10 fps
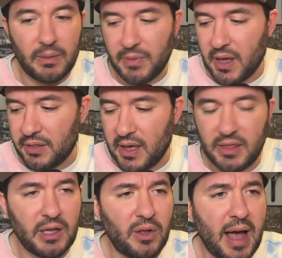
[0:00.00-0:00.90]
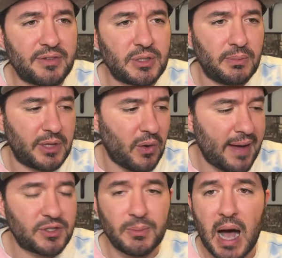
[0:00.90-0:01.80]
They'll have some
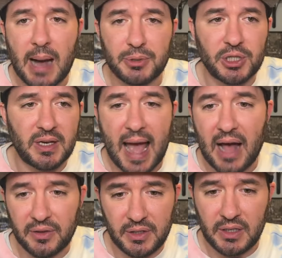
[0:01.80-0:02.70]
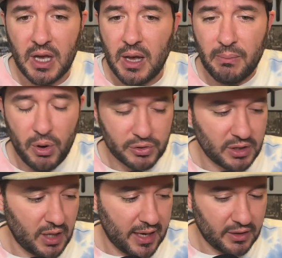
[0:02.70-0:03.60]
optionality,
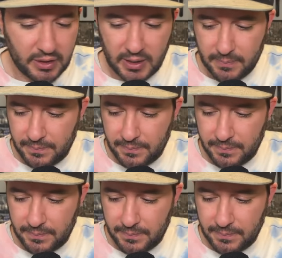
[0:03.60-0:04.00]
most likely.